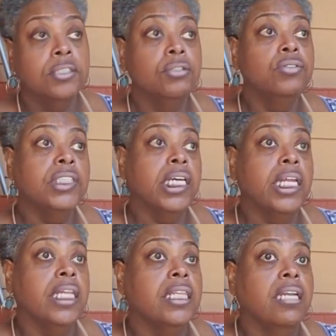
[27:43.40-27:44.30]
You
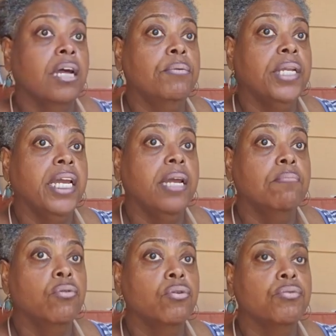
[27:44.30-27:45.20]
saying, I thought I would have had
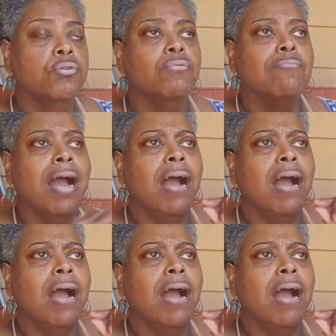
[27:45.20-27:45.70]
more room.